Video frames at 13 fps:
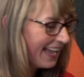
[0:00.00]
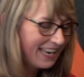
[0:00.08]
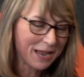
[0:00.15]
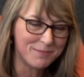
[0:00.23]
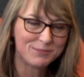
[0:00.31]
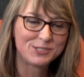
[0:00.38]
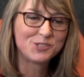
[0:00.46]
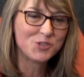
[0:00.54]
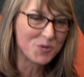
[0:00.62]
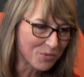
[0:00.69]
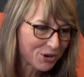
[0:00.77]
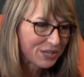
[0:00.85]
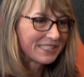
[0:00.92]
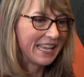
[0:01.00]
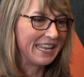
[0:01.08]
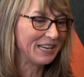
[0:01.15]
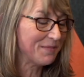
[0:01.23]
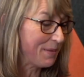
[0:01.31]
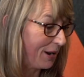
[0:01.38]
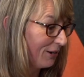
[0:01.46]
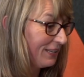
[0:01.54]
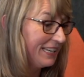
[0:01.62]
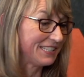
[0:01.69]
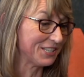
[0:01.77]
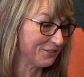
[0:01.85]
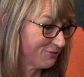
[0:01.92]
And I'm super excited. Apparently
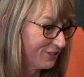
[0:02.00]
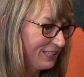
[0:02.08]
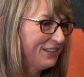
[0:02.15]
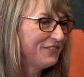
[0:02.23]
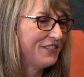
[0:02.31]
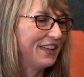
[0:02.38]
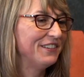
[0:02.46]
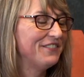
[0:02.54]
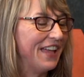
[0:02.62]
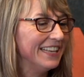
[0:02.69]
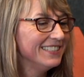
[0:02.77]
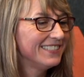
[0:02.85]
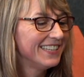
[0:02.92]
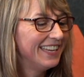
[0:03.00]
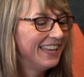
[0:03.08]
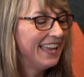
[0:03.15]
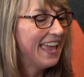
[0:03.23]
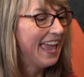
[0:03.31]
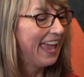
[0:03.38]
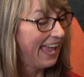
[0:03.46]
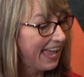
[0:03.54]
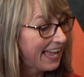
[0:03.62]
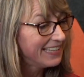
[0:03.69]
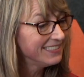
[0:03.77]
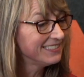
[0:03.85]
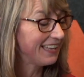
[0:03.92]
it's a really fun event.
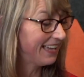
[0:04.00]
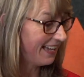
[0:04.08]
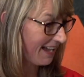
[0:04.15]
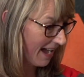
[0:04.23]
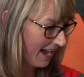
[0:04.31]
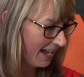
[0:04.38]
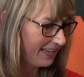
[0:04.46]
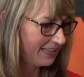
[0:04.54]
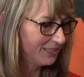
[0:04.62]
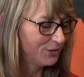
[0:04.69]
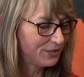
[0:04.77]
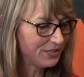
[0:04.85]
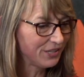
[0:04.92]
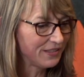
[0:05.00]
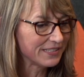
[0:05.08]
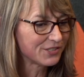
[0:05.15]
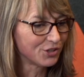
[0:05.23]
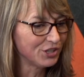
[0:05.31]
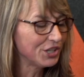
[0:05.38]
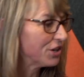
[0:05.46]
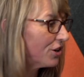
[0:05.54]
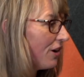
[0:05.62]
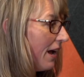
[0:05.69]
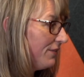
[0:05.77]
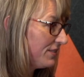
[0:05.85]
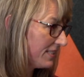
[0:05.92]
And I alluded to this earlier,
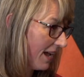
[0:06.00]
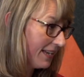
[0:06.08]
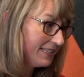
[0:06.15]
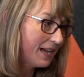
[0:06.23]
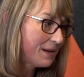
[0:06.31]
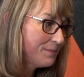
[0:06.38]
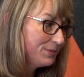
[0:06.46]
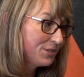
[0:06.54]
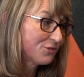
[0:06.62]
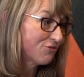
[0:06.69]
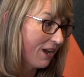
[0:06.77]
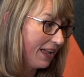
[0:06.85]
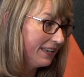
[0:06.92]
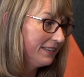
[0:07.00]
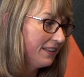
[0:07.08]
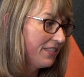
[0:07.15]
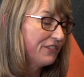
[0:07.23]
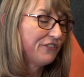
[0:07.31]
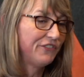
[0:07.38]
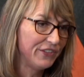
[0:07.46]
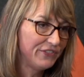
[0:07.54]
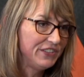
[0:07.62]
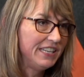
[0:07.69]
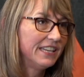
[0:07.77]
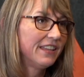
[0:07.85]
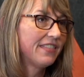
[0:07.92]
I've signed up to run the
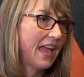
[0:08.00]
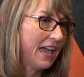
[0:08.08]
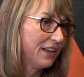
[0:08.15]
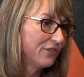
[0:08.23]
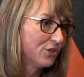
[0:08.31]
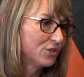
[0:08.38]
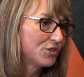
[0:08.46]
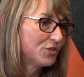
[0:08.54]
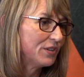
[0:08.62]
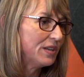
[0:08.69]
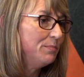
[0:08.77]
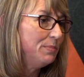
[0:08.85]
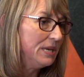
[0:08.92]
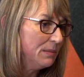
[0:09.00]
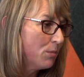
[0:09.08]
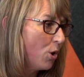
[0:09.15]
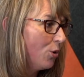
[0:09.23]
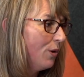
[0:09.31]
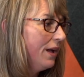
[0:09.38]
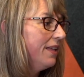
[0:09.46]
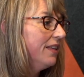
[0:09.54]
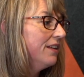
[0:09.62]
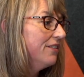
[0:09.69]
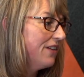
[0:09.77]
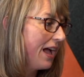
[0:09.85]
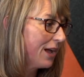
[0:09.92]
50th anniversary BMO
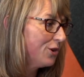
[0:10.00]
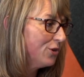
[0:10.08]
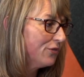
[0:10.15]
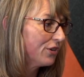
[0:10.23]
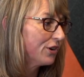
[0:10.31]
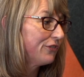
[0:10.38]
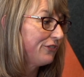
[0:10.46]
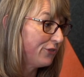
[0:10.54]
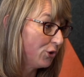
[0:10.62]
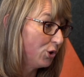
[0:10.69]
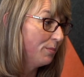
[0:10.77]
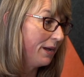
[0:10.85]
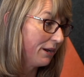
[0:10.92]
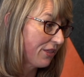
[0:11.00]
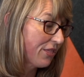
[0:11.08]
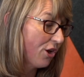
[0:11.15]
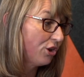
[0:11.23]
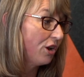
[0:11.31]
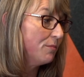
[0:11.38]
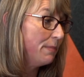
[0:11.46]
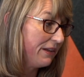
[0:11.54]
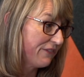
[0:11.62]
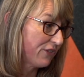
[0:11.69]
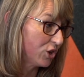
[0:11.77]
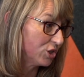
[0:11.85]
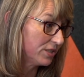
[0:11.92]
Vancouver full marathon on May
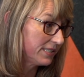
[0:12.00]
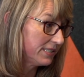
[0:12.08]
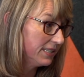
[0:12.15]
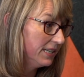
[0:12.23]
1st.